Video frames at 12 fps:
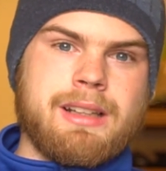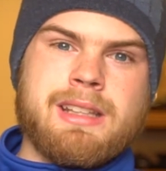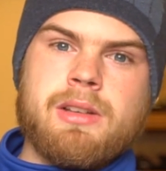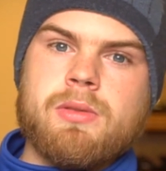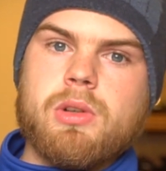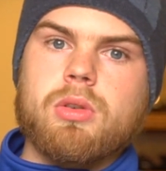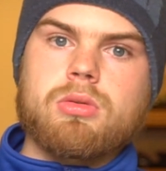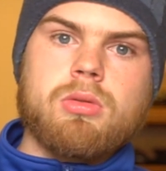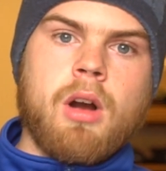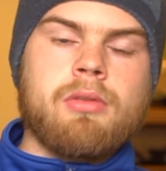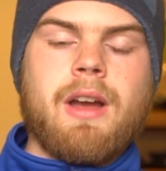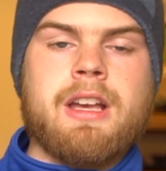give you a
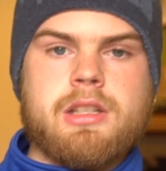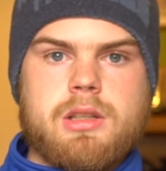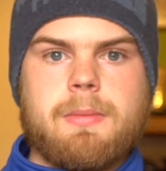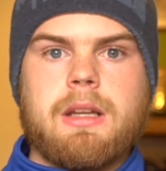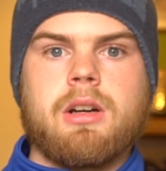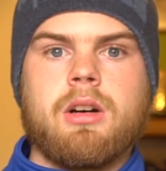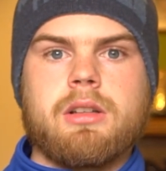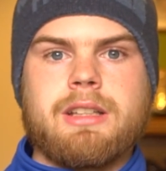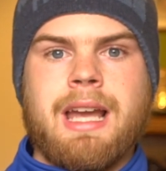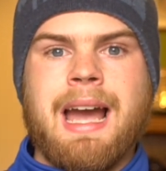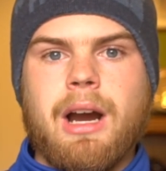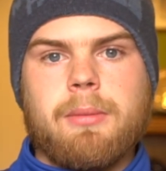rough estimate on
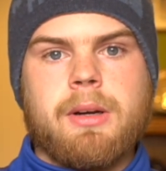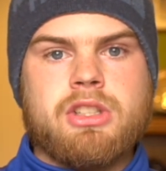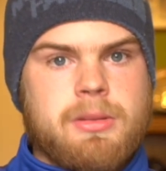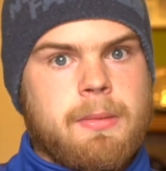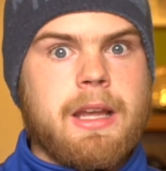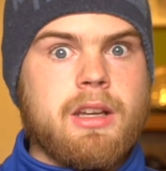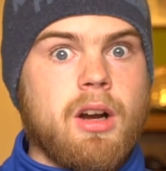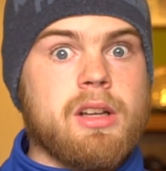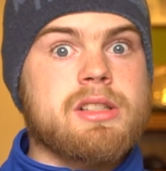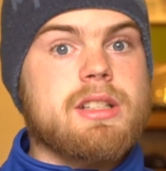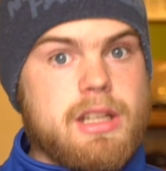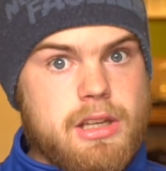to how much it might
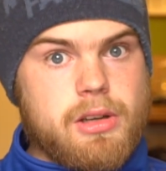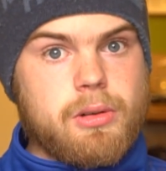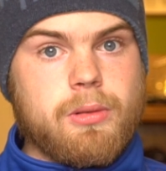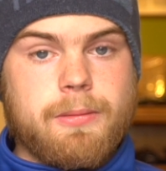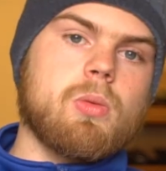cost you.